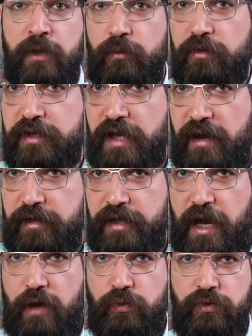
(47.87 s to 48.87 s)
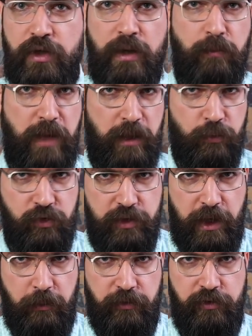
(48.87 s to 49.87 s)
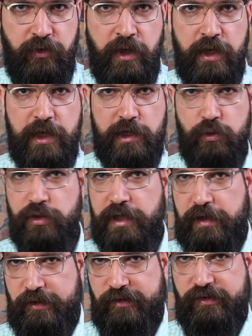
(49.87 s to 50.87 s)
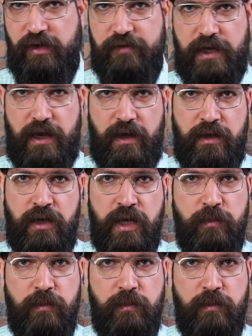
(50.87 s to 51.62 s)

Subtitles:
were carried out by Muslims, including in Syria.